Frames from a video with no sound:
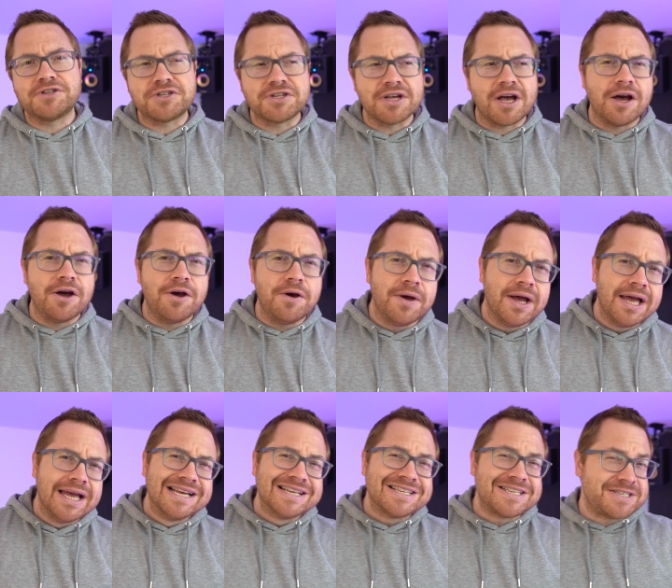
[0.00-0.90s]
so
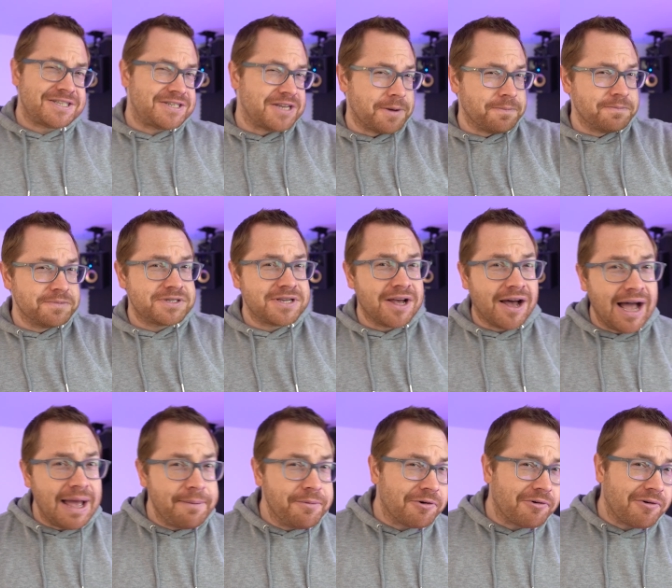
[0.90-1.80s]

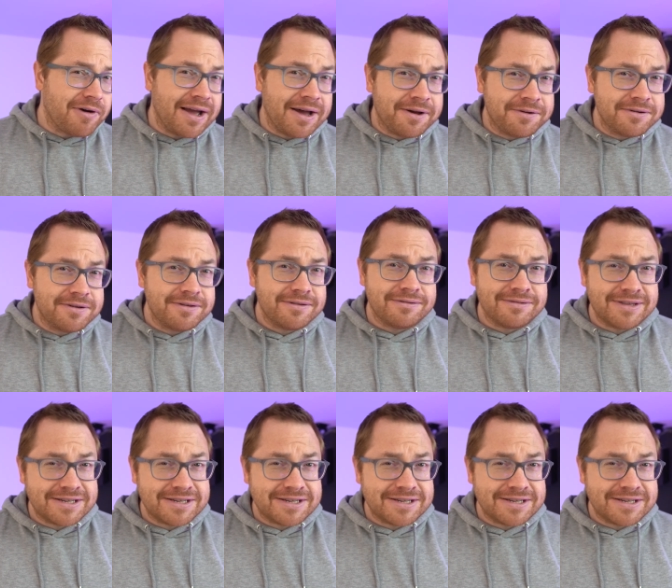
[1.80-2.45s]
sometime around